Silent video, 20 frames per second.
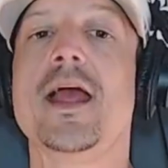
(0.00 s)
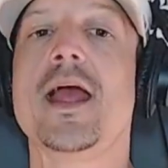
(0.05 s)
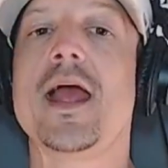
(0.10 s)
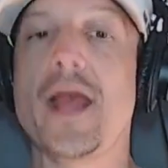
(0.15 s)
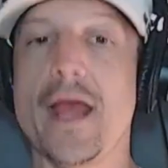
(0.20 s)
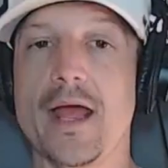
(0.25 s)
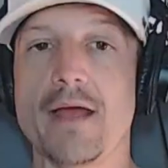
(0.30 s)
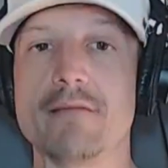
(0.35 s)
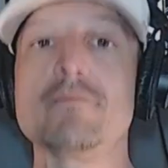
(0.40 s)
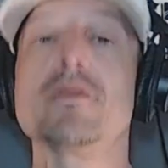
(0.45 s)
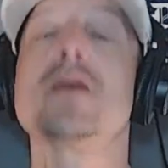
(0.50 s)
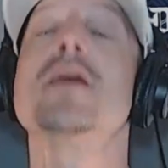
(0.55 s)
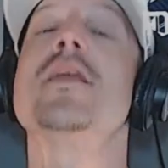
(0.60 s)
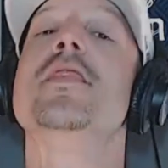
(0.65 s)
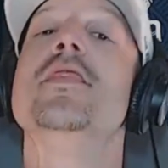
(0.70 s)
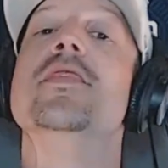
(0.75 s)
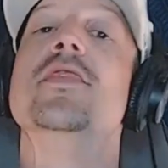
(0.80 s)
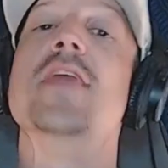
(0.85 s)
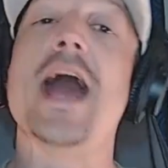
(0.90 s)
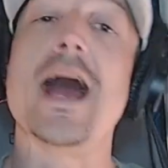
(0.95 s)
And
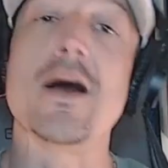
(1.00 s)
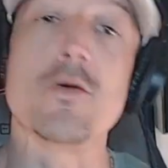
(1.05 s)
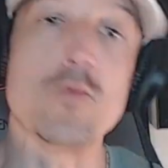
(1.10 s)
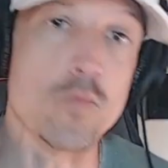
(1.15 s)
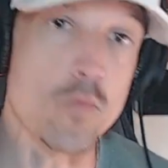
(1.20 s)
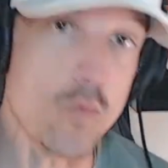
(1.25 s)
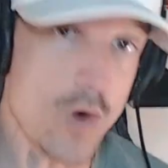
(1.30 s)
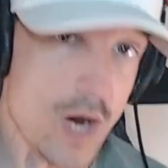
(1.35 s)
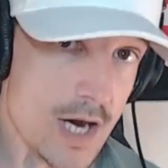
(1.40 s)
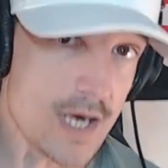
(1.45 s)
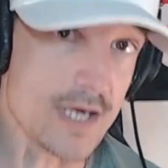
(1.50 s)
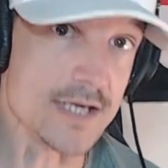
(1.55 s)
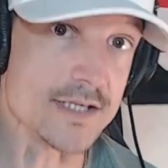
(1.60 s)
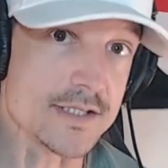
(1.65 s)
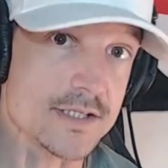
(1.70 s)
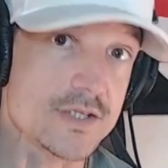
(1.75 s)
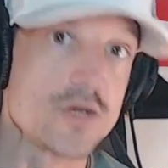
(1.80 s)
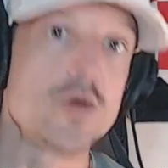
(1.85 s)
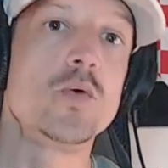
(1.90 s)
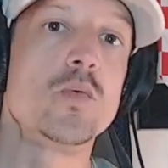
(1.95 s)
that
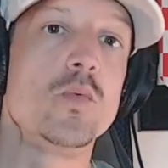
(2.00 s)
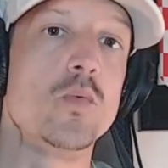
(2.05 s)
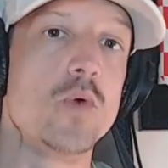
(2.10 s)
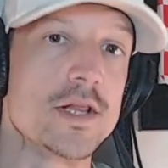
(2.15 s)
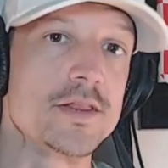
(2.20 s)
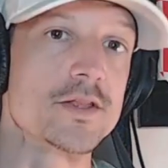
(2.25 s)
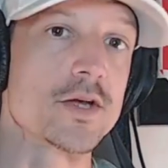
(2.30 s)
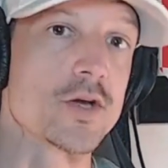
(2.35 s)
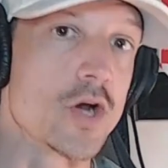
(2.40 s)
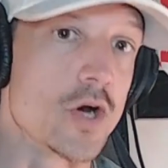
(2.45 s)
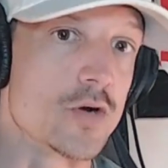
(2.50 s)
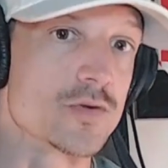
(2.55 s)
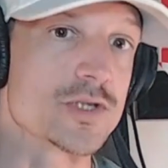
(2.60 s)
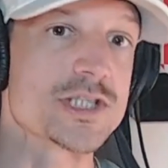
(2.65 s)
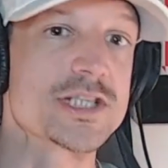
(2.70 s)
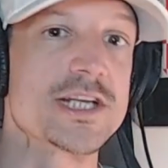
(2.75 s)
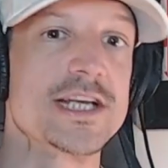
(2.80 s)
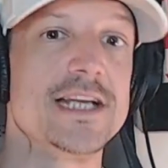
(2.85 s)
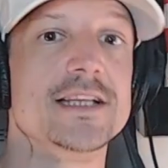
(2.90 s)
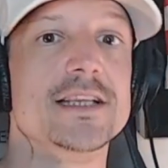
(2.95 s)
was what the coach
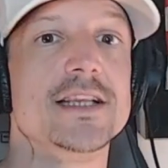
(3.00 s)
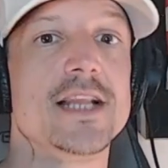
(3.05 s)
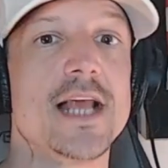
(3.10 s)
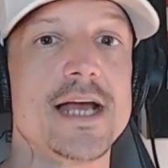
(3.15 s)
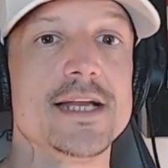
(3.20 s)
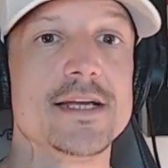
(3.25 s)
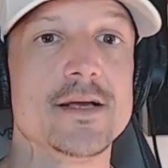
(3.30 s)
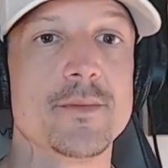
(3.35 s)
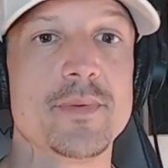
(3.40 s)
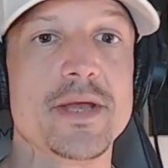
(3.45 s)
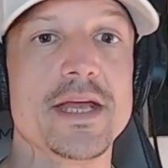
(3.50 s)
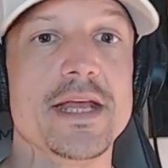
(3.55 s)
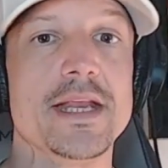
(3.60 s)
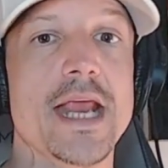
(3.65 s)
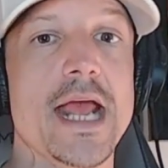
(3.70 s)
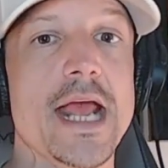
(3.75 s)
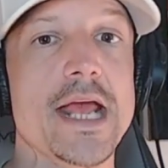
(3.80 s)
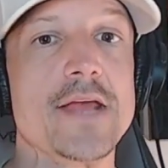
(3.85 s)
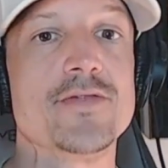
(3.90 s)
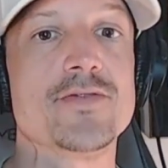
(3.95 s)
did, lined up in
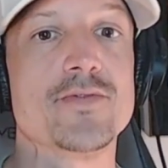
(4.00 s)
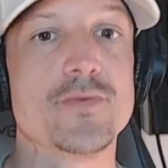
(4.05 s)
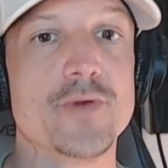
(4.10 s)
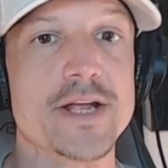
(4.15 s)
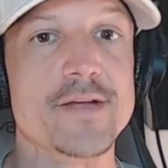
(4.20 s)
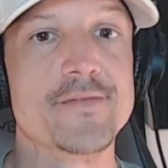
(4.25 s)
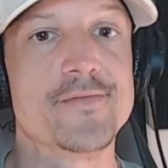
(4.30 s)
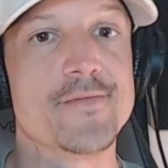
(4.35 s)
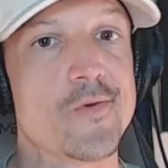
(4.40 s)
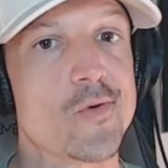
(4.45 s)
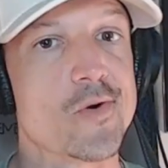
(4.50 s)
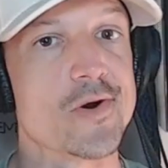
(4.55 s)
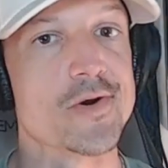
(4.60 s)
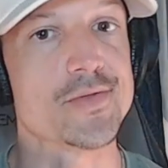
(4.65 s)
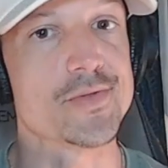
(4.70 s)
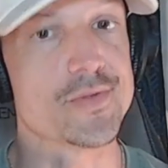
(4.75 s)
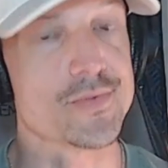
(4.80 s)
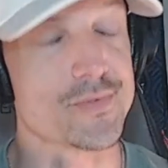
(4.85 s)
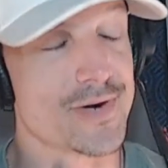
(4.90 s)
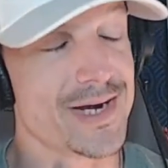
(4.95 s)
a
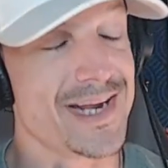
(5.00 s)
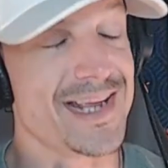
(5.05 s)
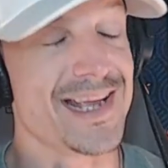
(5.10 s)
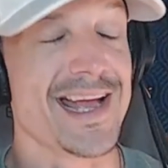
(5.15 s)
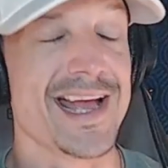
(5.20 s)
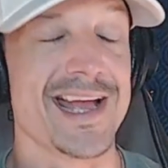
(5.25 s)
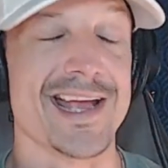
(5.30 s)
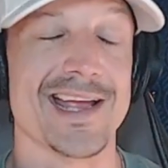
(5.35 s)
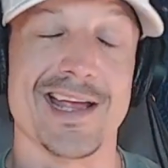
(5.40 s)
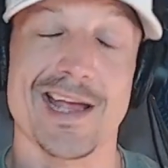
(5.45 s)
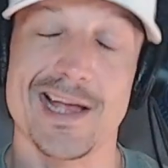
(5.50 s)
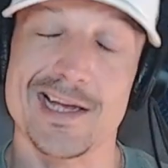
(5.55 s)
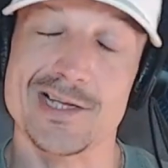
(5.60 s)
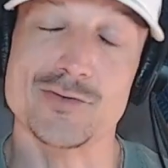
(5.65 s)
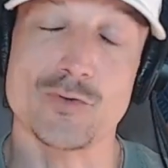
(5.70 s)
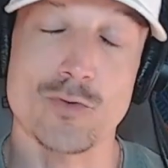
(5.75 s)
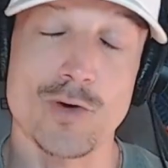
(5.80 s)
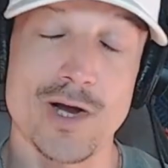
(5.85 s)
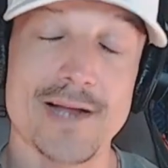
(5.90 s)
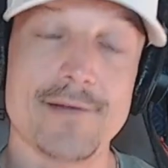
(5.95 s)
3-4-3. And guess
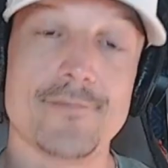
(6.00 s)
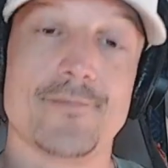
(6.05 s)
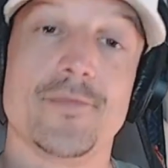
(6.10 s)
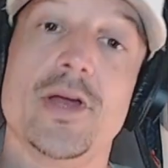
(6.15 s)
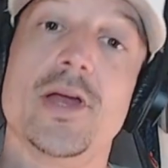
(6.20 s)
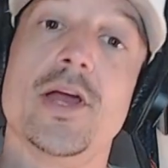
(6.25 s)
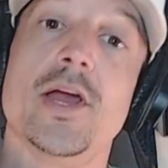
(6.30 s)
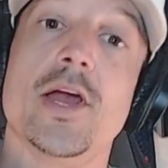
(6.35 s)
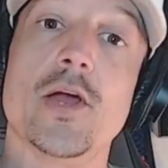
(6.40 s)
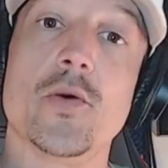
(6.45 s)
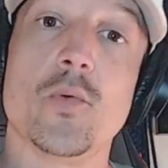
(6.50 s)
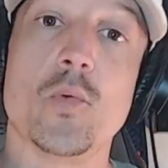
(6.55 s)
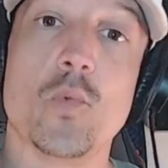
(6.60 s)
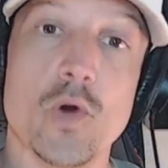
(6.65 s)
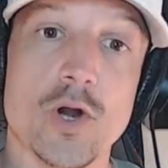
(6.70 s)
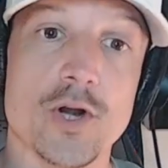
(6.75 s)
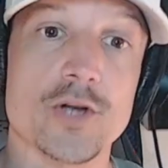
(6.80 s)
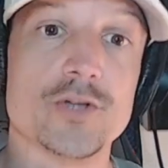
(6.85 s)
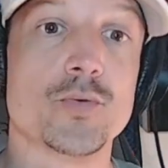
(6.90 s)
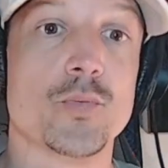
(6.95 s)
what? It
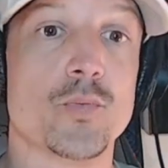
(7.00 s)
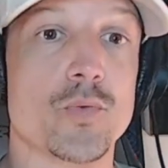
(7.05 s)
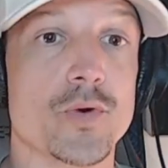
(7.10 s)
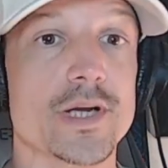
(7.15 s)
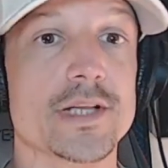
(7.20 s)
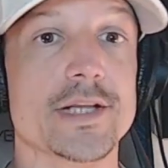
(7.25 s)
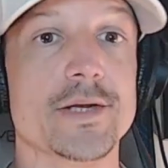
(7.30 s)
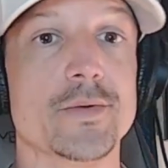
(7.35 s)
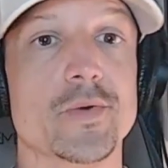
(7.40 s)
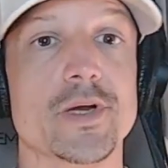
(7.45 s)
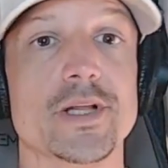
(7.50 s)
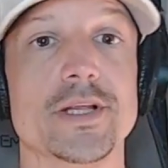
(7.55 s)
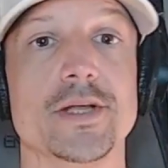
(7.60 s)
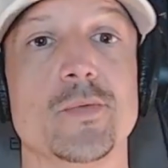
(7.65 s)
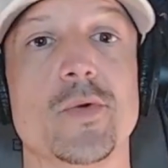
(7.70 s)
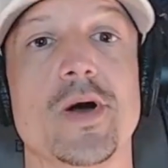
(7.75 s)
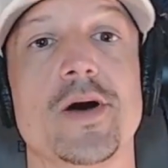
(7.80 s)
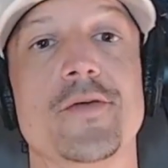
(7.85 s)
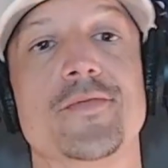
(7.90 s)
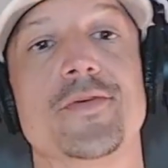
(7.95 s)
worked really
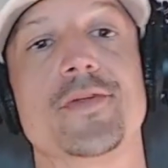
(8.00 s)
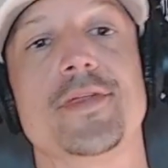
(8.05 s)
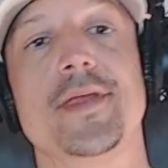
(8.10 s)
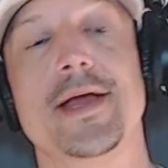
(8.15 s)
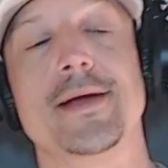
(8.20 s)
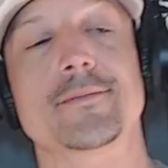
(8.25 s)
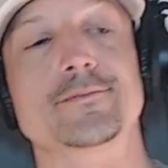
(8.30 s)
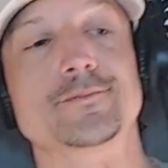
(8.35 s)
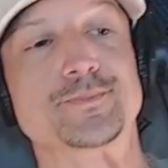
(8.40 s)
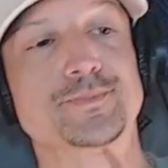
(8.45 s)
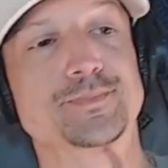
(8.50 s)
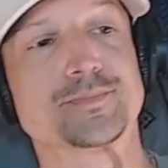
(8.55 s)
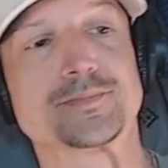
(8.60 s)
well for them.